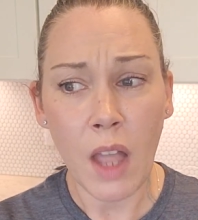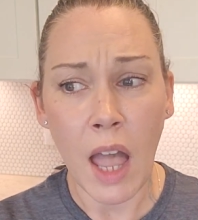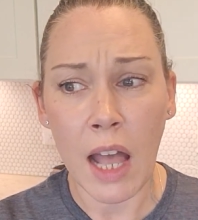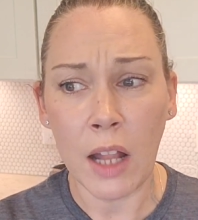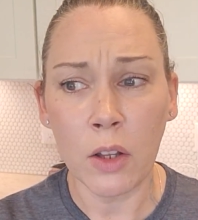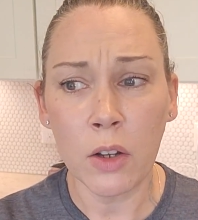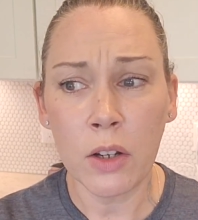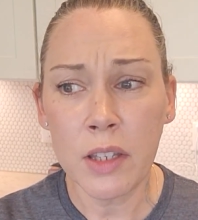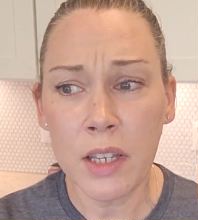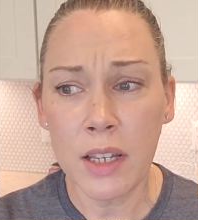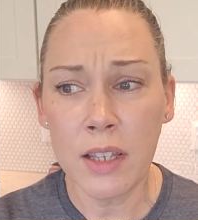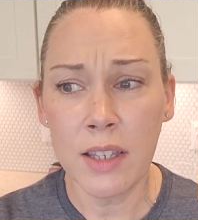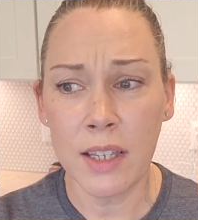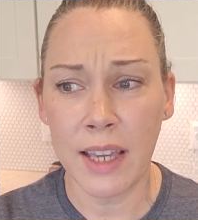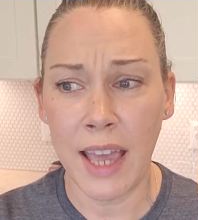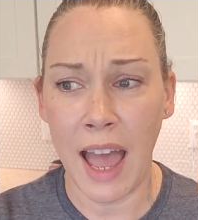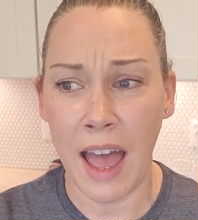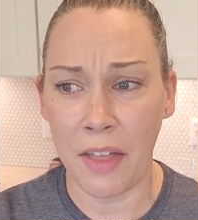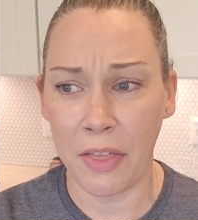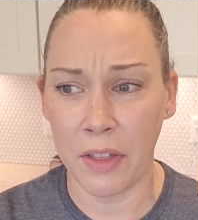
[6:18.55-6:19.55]
I looked into
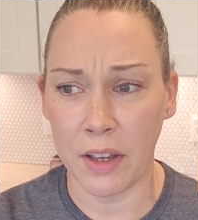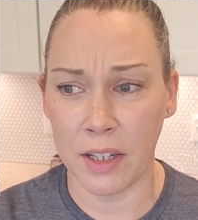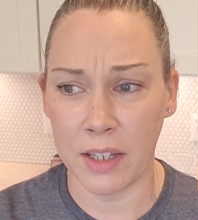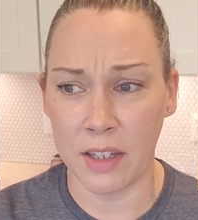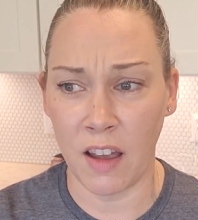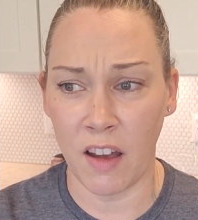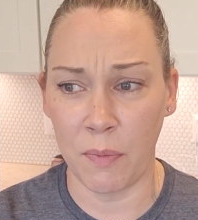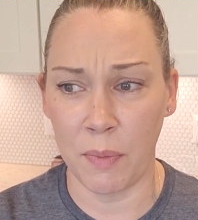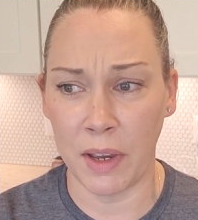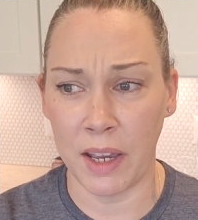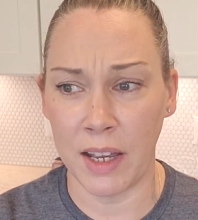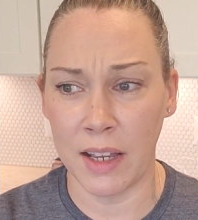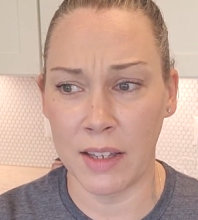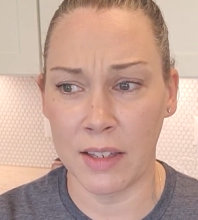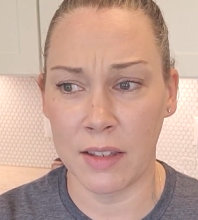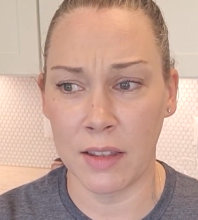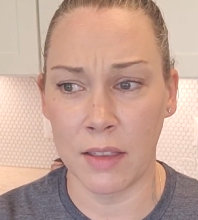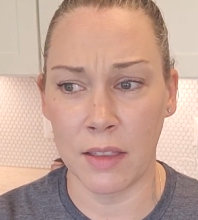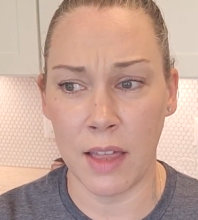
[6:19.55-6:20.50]
Catholic stuff because